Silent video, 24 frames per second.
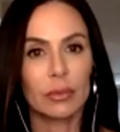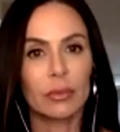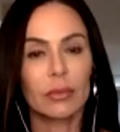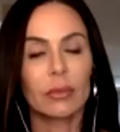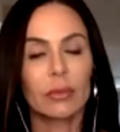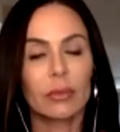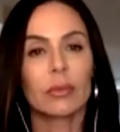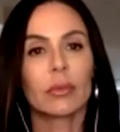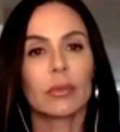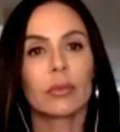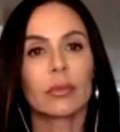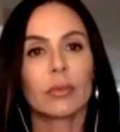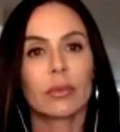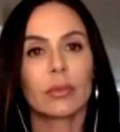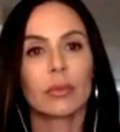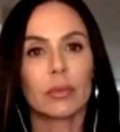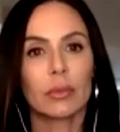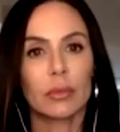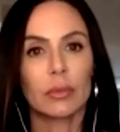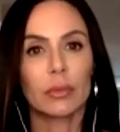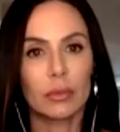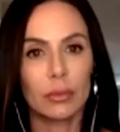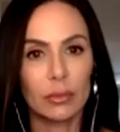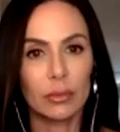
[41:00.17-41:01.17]

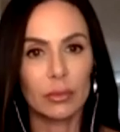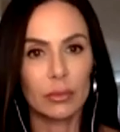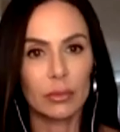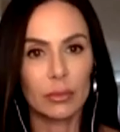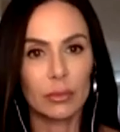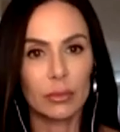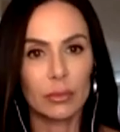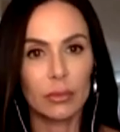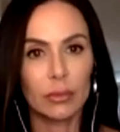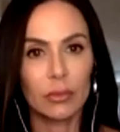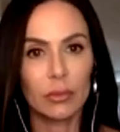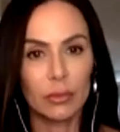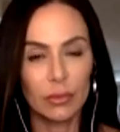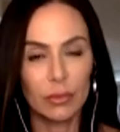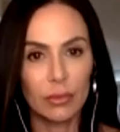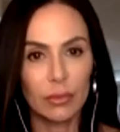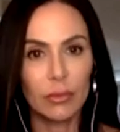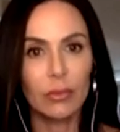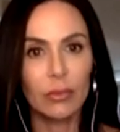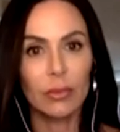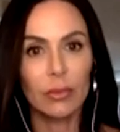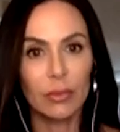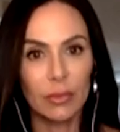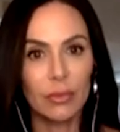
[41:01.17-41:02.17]

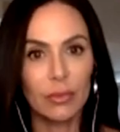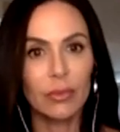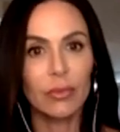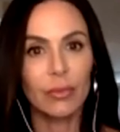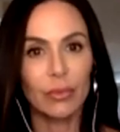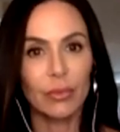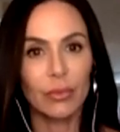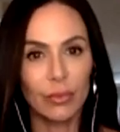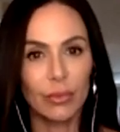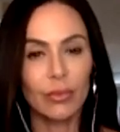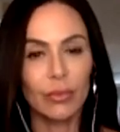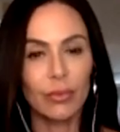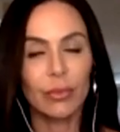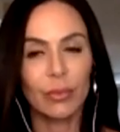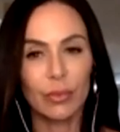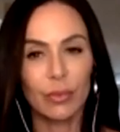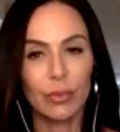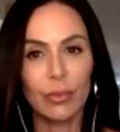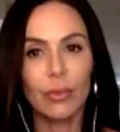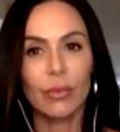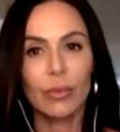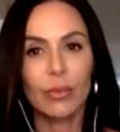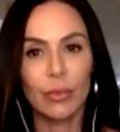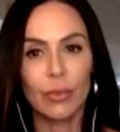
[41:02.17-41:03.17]

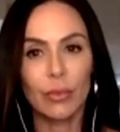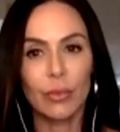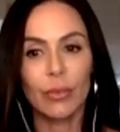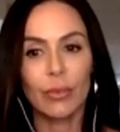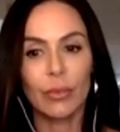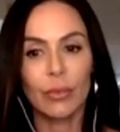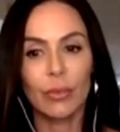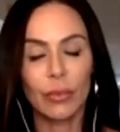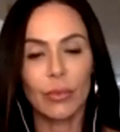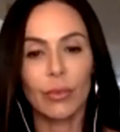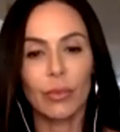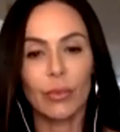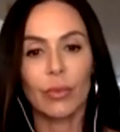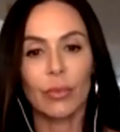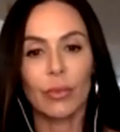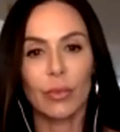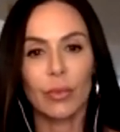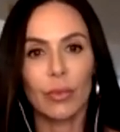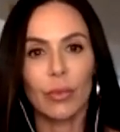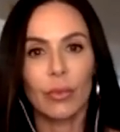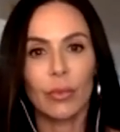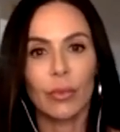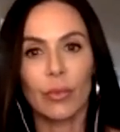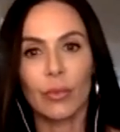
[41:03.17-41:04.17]

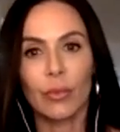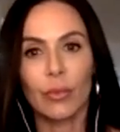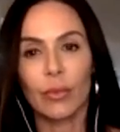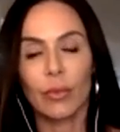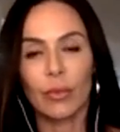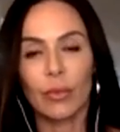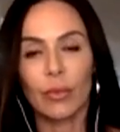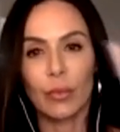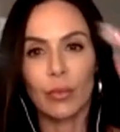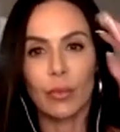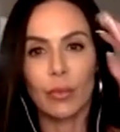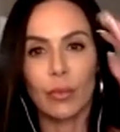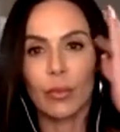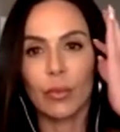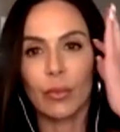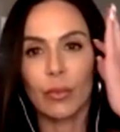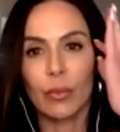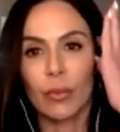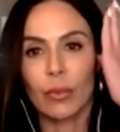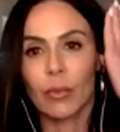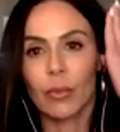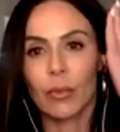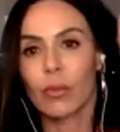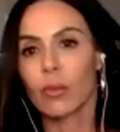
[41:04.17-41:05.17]

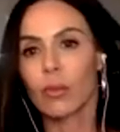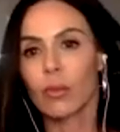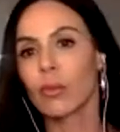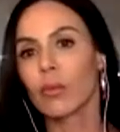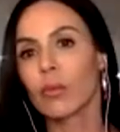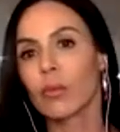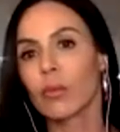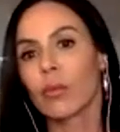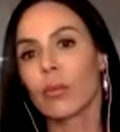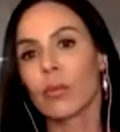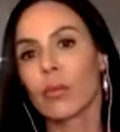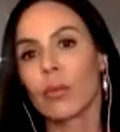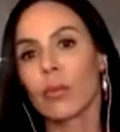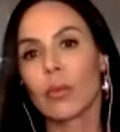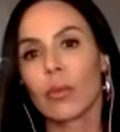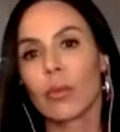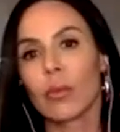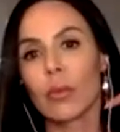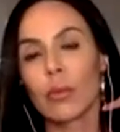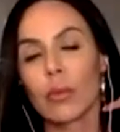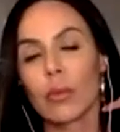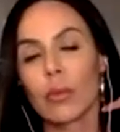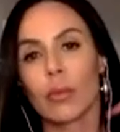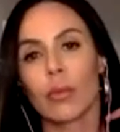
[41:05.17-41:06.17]

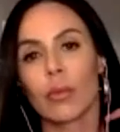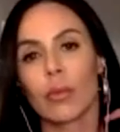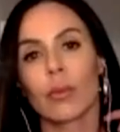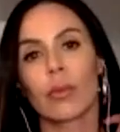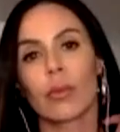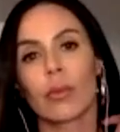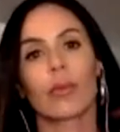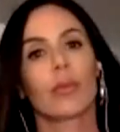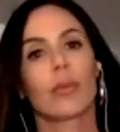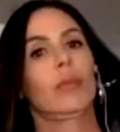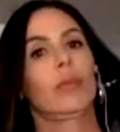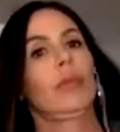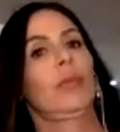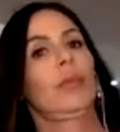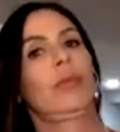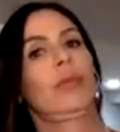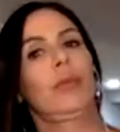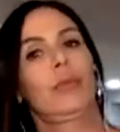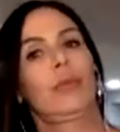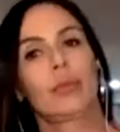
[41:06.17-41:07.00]
[no speech]